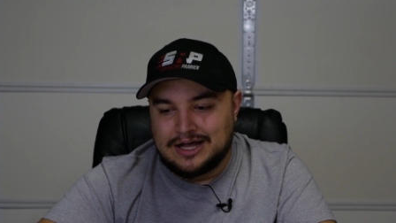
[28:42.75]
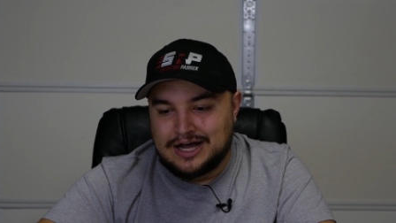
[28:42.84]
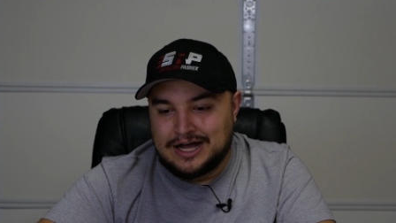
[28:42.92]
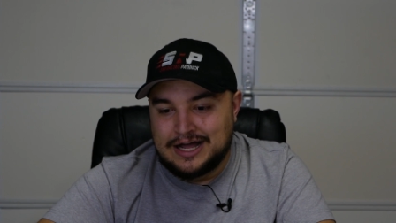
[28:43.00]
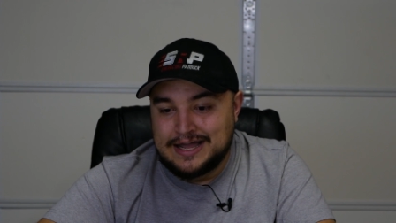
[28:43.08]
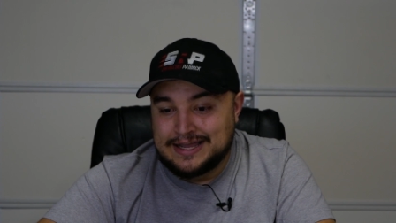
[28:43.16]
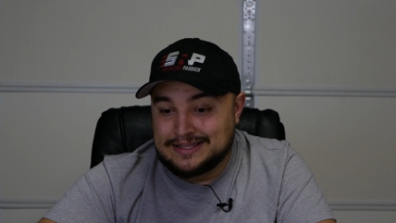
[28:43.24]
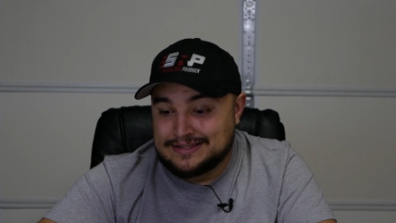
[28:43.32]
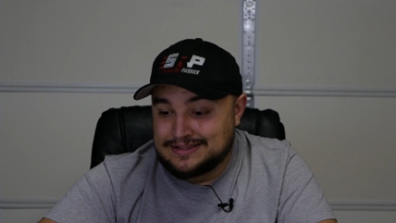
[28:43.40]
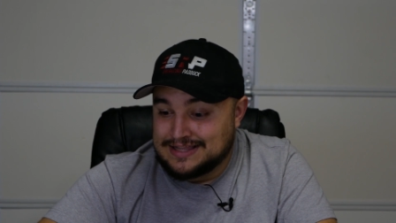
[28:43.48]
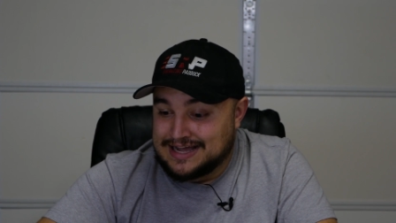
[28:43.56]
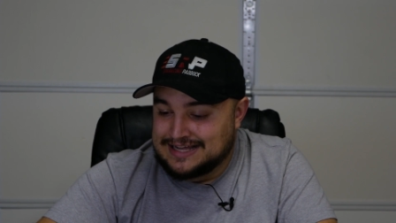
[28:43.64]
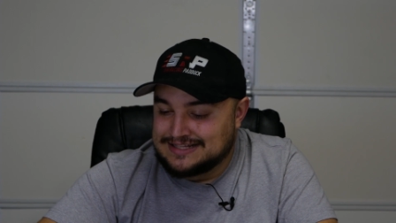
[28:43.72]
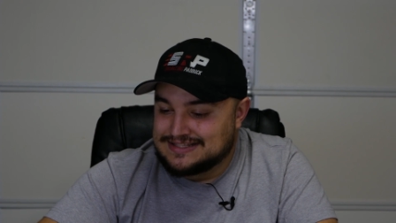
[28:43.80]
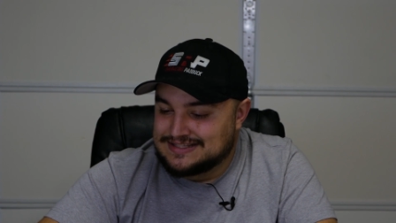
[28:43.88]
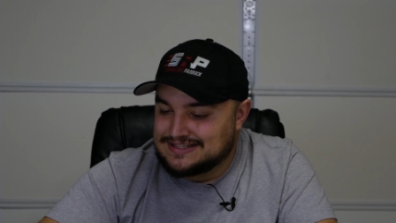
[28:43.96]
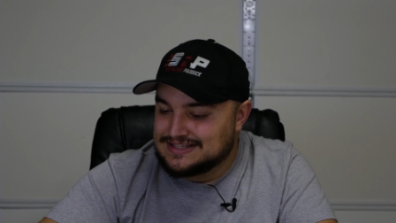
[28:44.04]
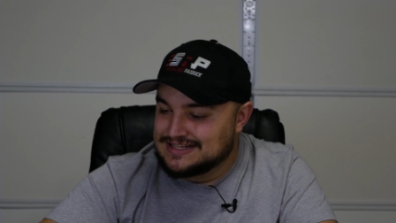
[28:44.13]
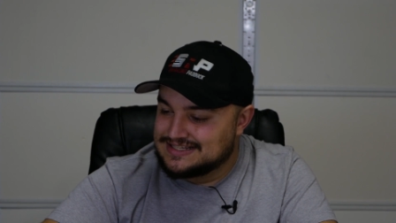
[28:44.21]
I, at
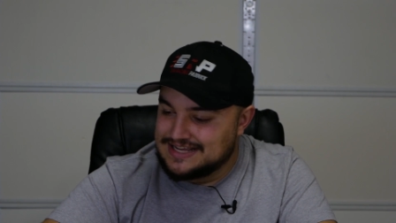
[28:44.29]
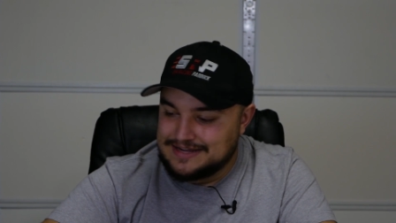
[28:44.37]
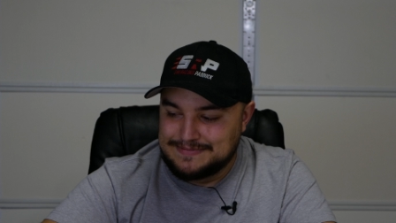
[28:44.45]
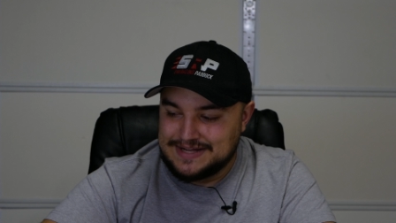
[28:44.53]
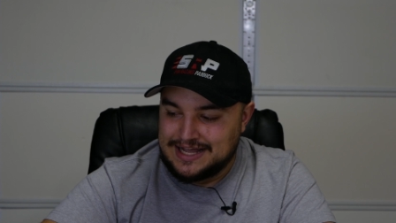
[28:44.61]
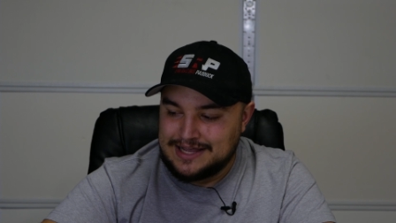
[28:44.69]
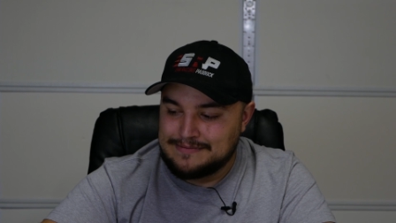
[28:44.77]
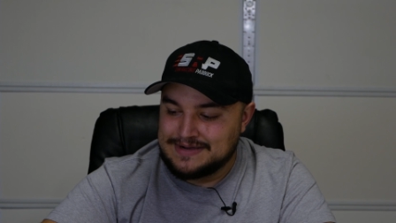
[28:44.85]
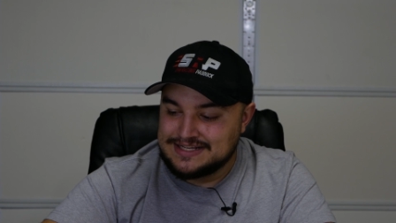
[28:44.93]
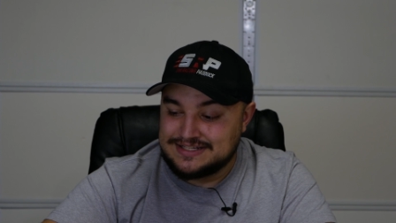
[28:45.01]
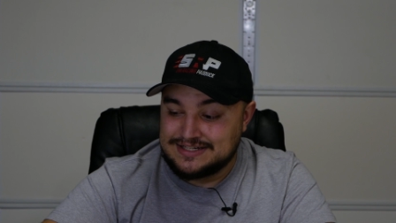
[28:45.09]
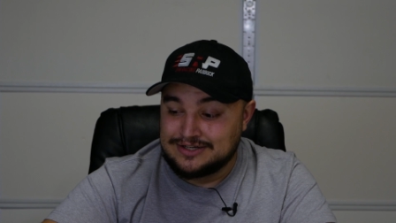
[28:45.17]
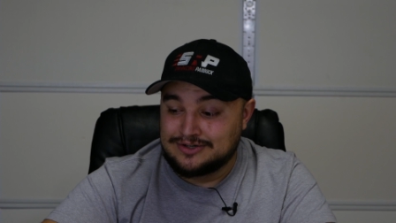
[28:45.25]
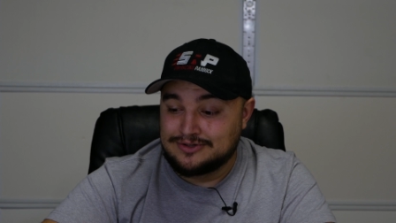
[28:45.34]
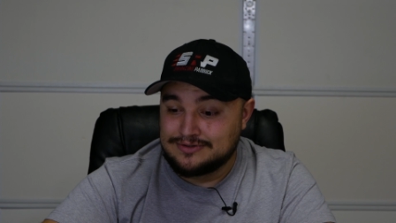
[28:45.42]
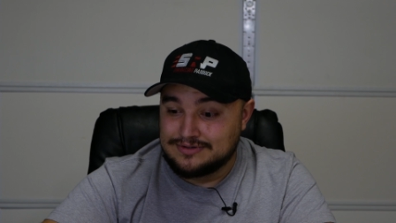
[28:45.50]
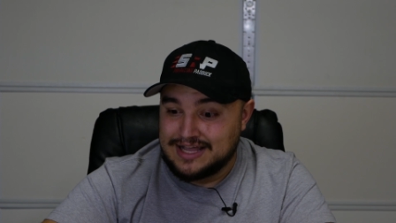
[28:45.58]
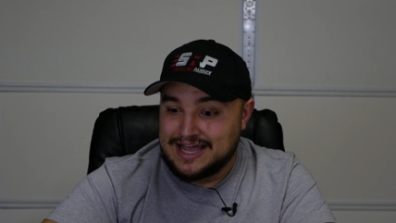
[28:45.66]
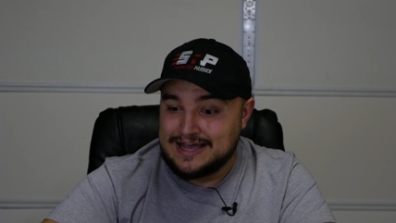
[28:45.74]
the same time, I
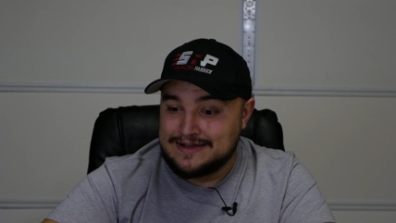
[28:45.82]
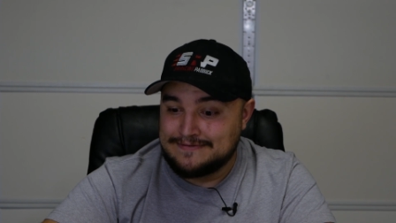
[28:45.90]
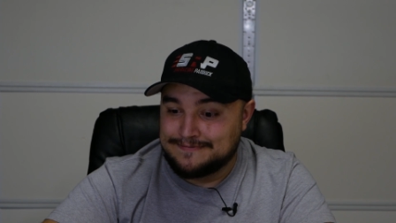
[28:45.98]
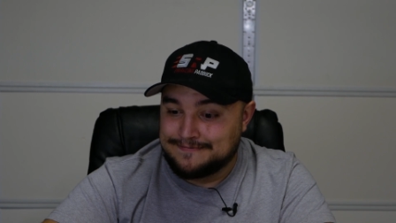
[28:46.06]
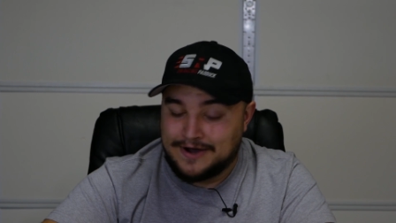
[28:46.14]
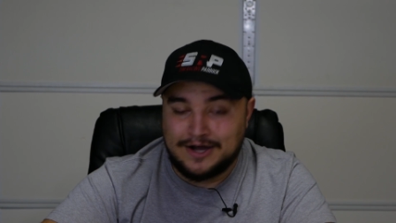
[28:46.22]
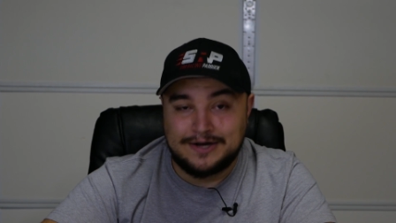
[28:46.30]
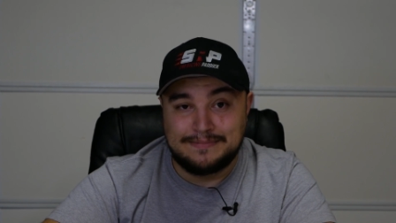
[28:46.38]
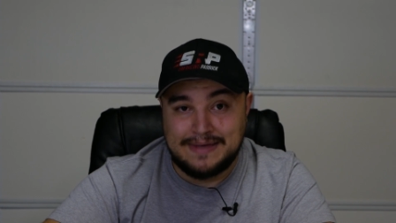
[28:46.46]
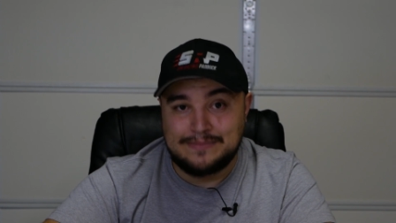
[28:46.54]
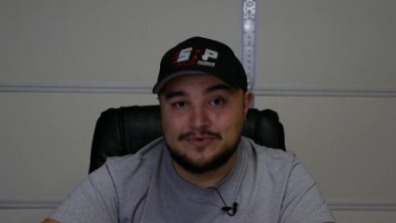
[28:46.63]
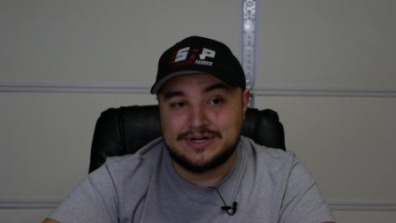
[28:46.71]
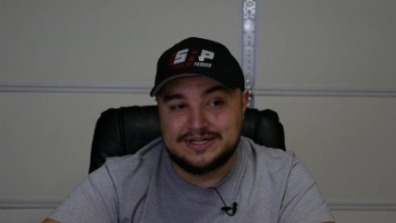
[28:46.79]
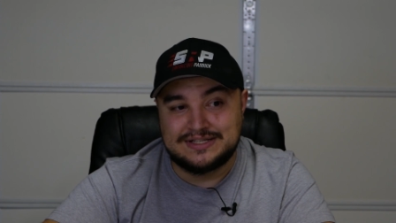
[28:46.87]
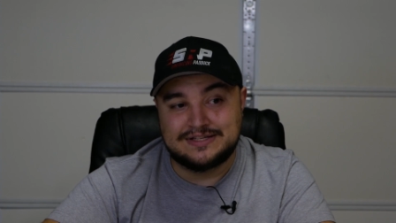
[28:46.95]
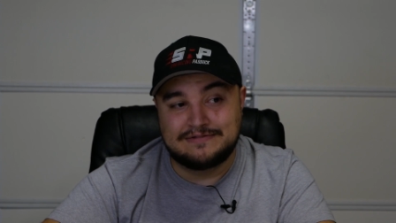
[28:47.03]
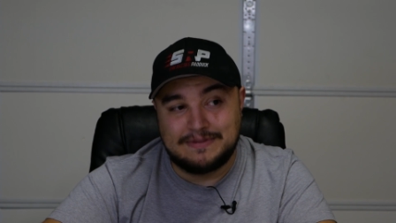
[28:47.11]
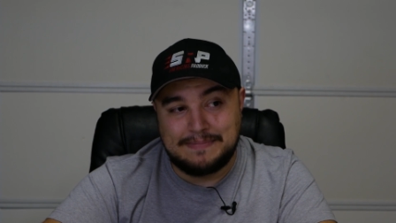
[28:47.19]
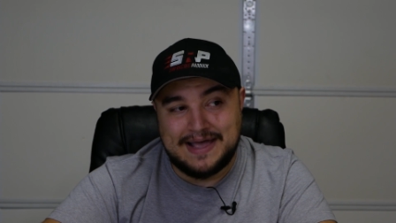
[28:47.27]
still have fond memories
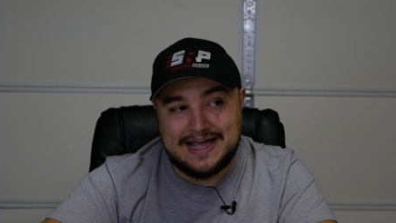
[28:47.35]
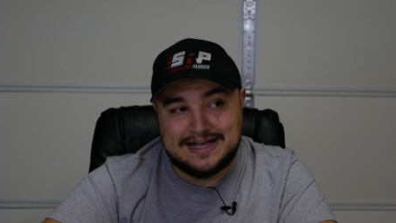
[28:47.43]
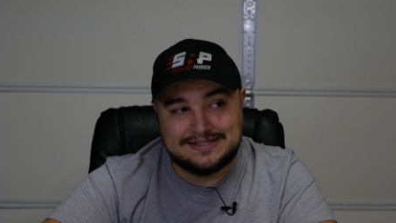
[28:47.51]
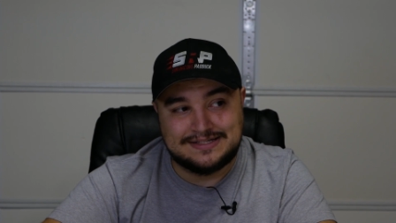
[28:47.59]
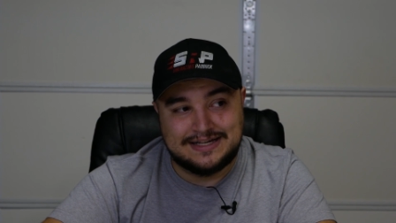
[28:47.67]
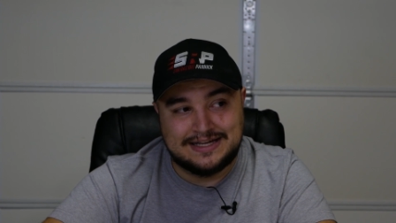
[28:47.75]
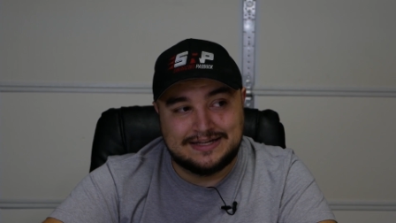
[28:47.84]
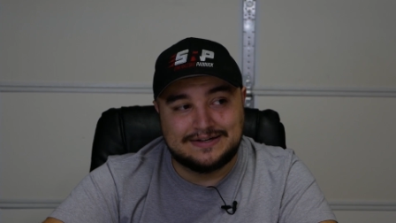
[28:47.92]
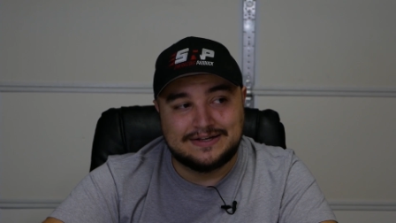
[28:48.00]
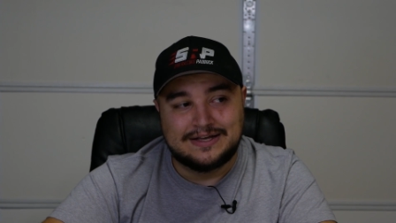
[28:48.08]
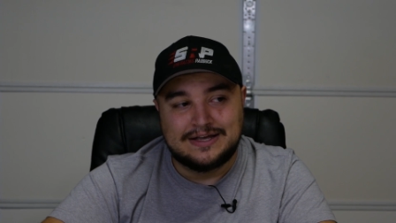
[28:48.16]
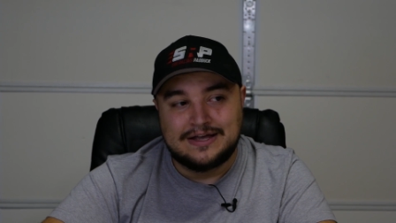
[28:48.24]
of the past and